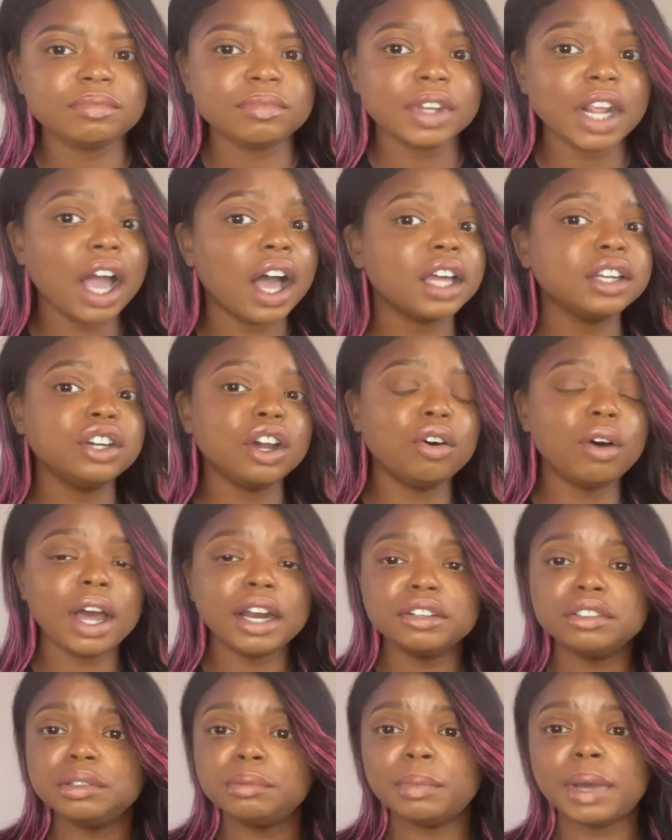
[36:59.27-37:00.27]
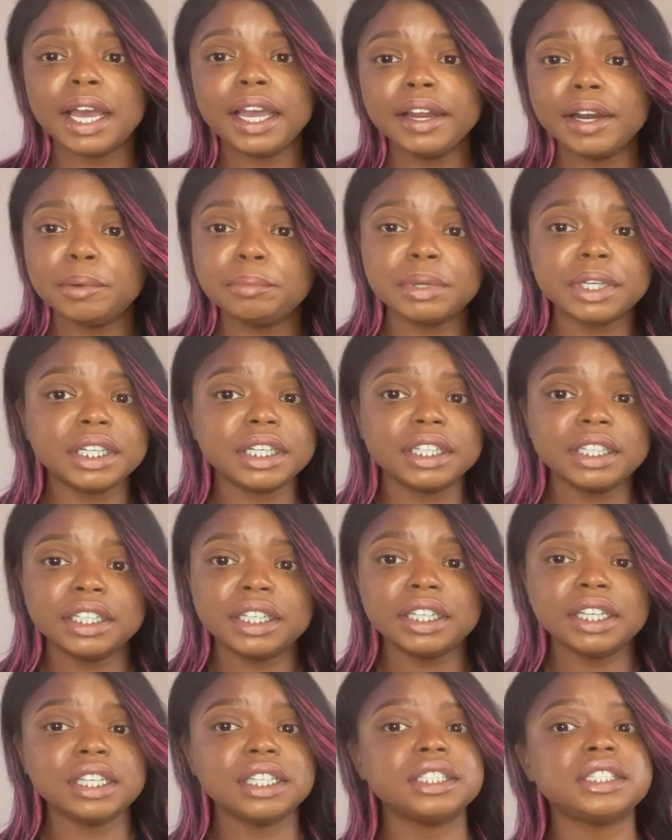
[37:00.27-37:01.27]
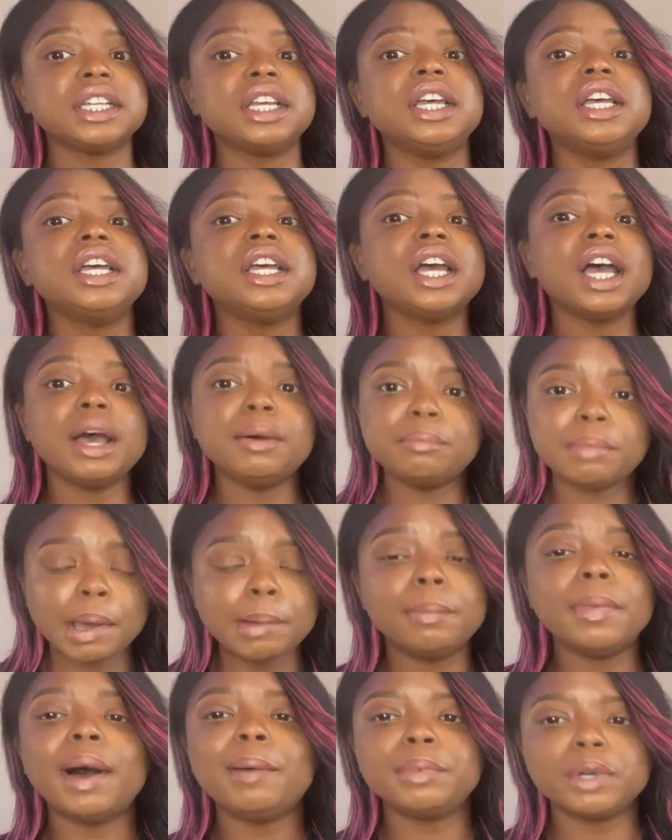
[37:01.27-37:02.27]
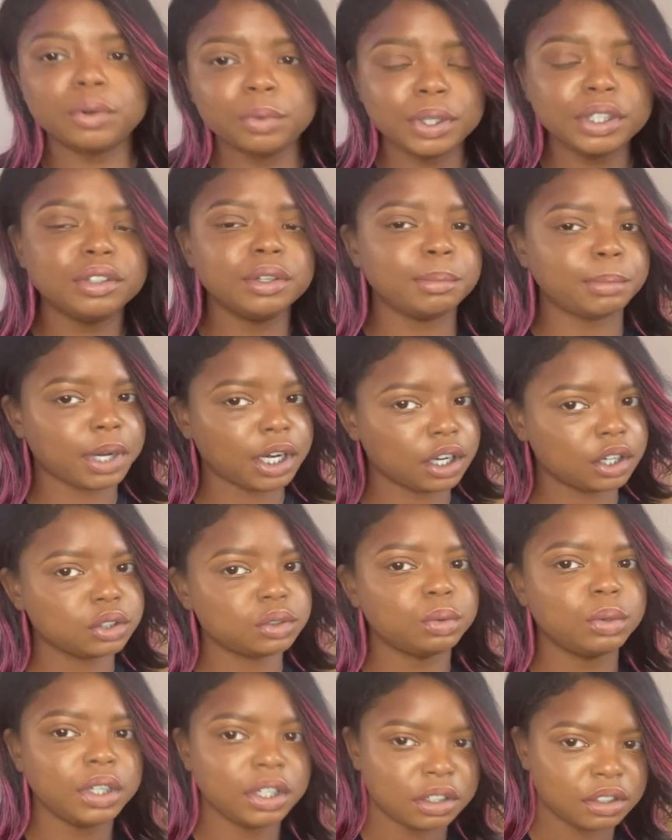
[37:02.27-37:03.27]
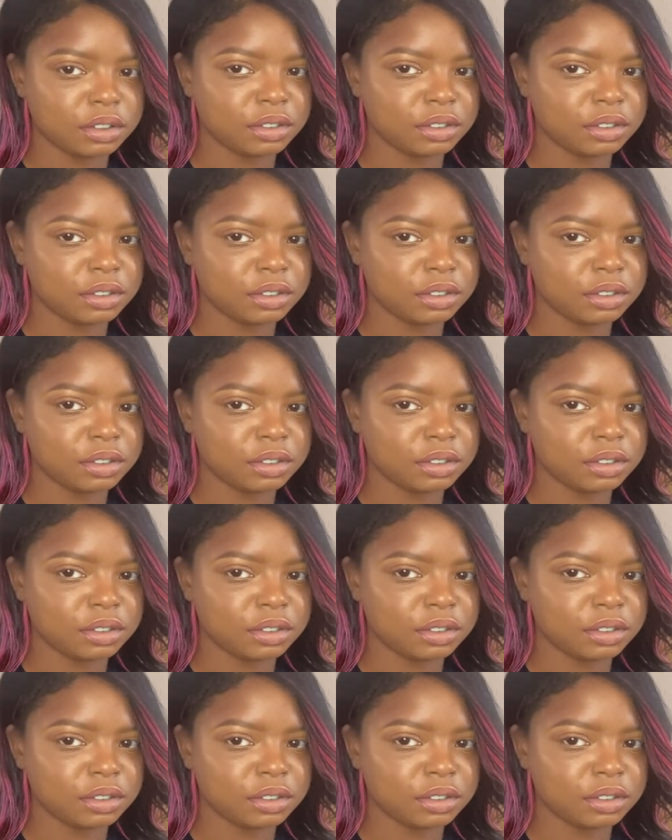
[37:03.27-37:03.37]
I know how to do my hair because my mama quit doing my hair at 12.